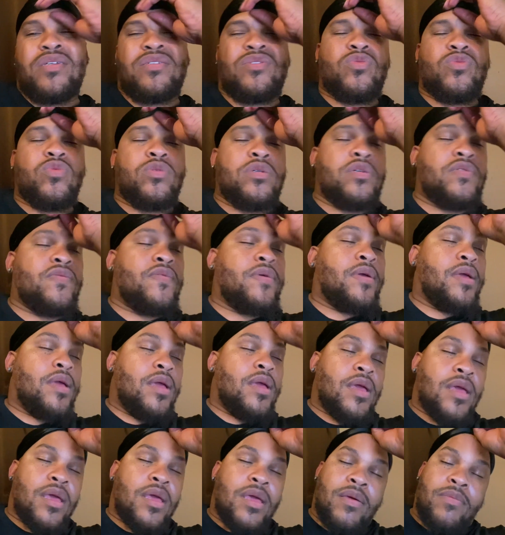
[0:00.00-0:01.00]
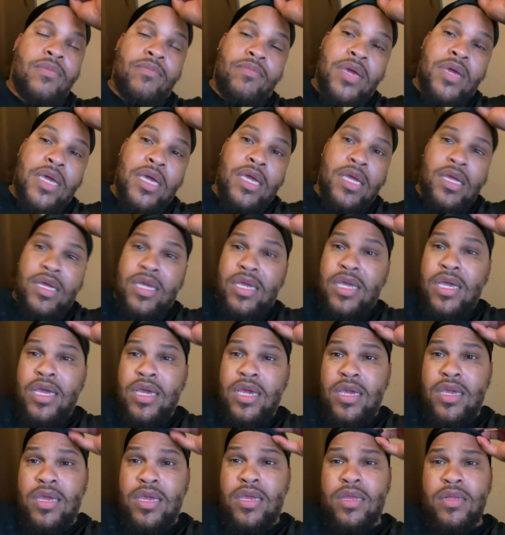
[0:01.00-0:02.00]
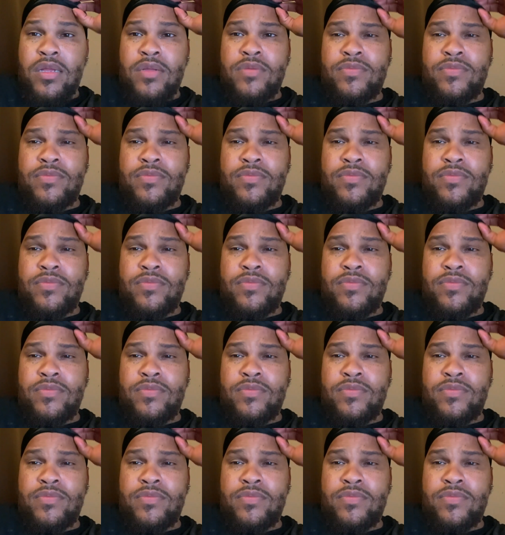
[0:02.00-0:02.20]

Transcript: swift. Man, hey.